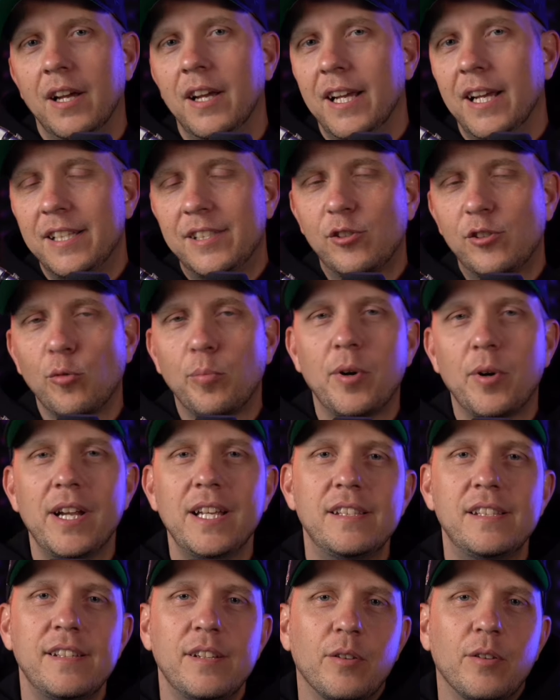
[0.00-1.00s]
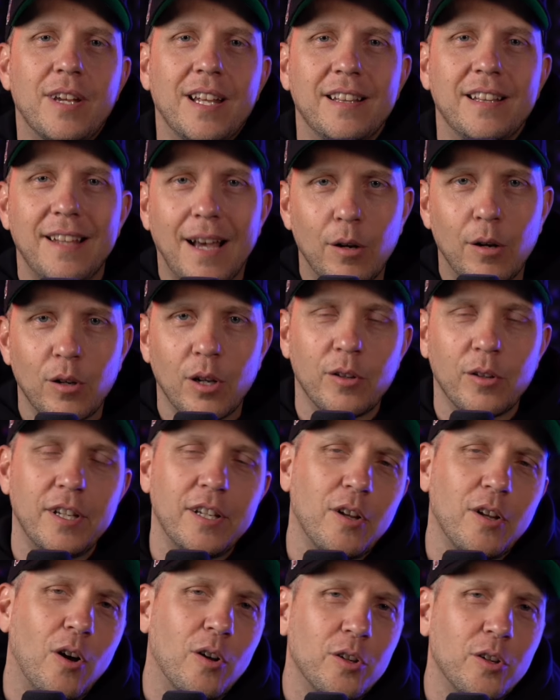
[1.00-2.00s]
It's super easy. You can download
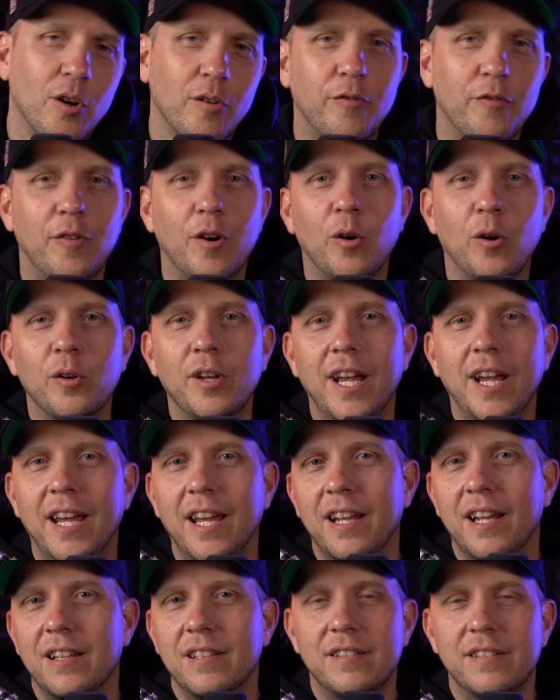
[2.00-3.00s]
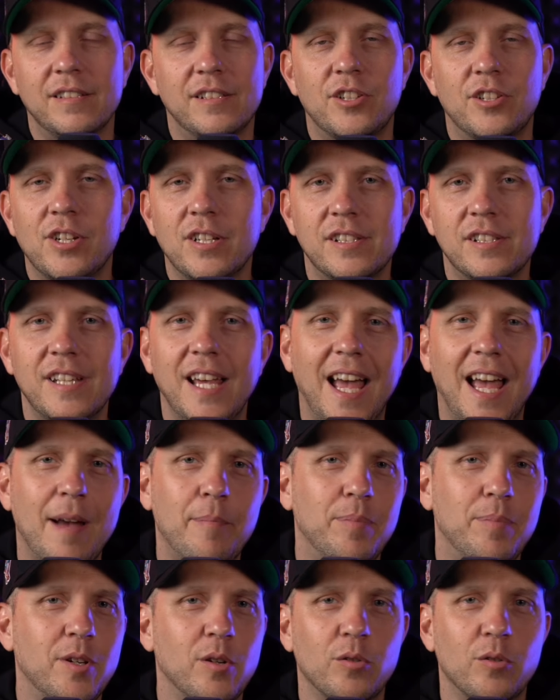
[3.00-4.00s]
it on your phone, and it's just an
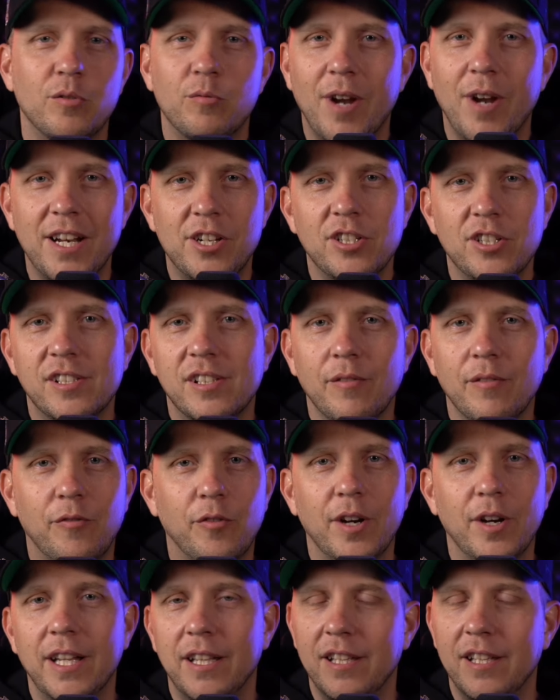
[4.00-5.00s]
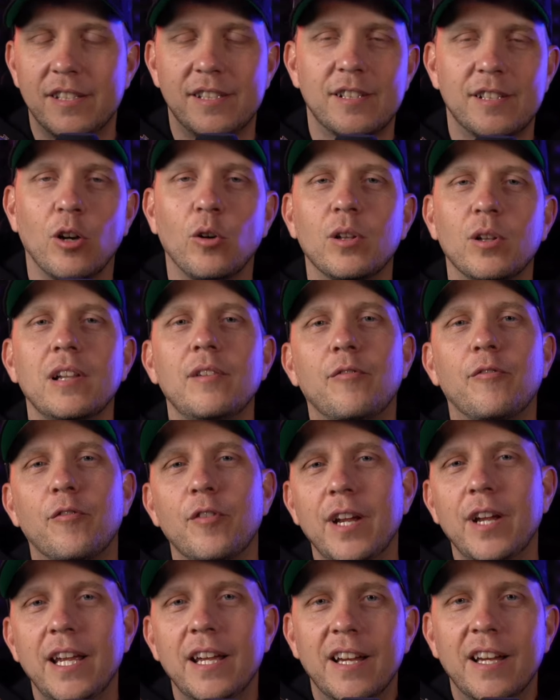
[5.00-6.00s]
app. You register for it. It's totally
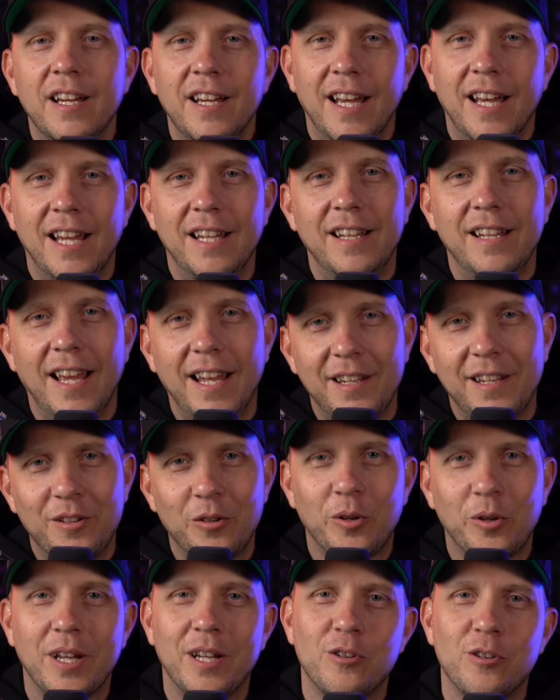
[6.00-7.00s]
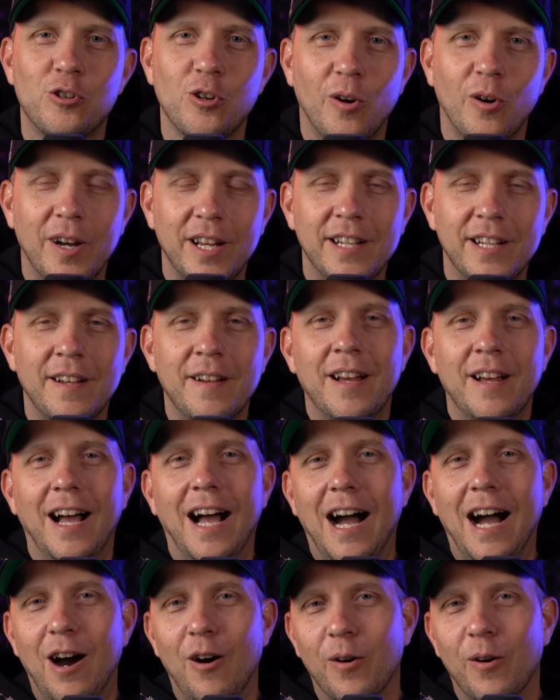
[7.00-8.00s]
free, and then you can join
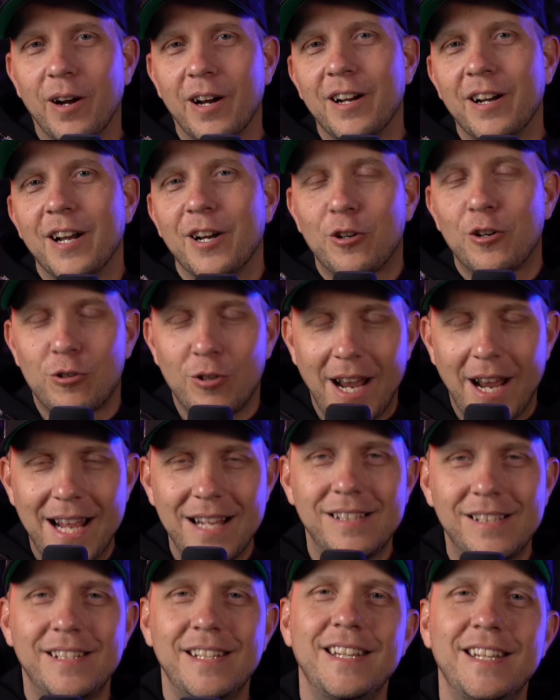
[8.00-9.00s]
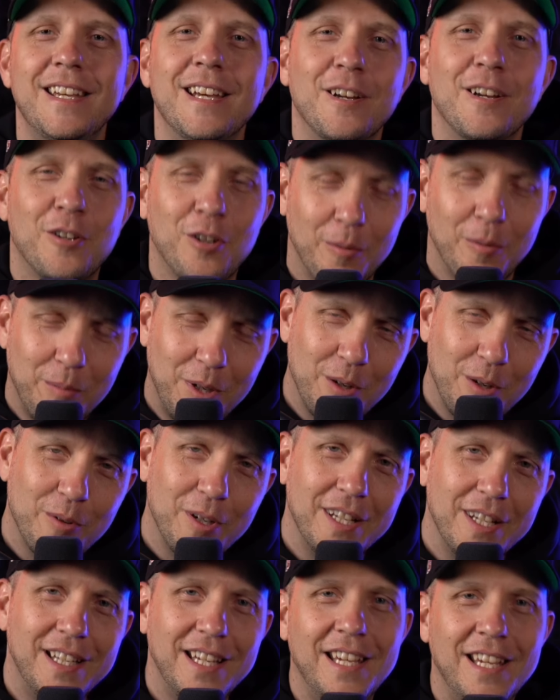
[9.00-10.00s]
our crazy
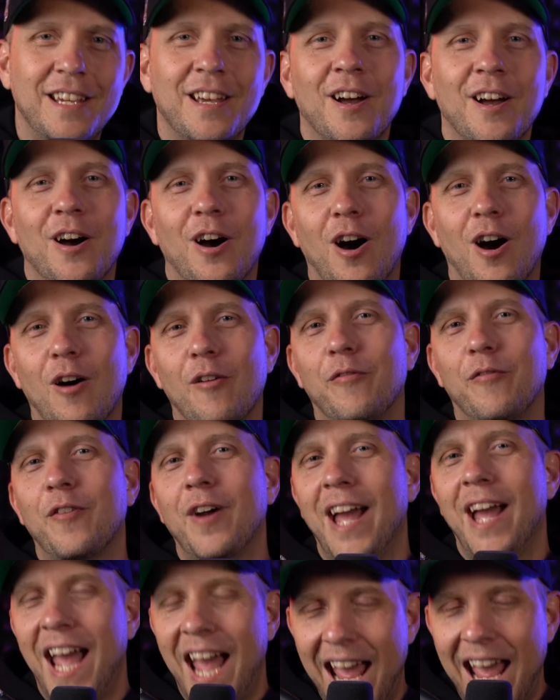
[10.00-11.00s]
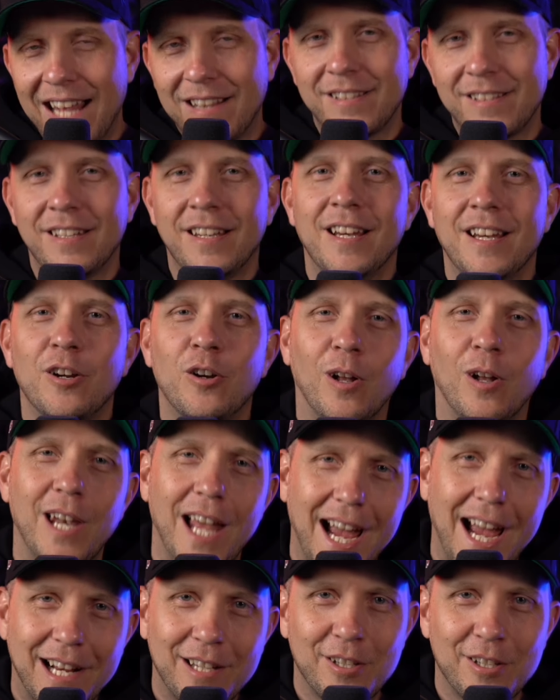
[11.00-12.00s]
community of hat
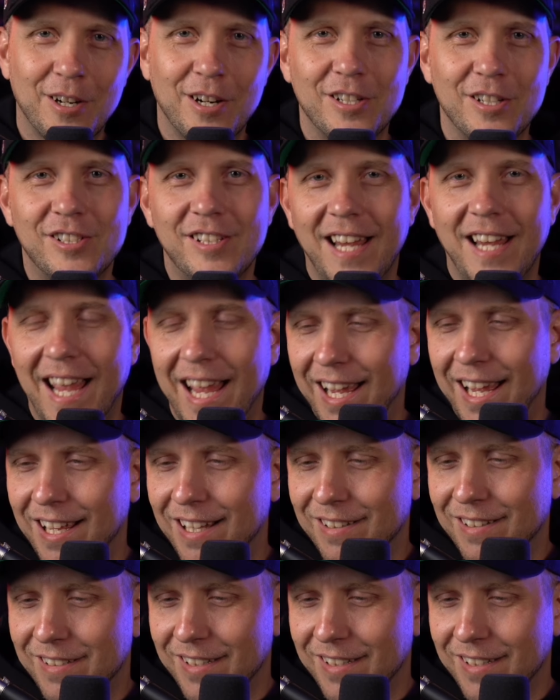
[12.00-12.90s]
collectors, and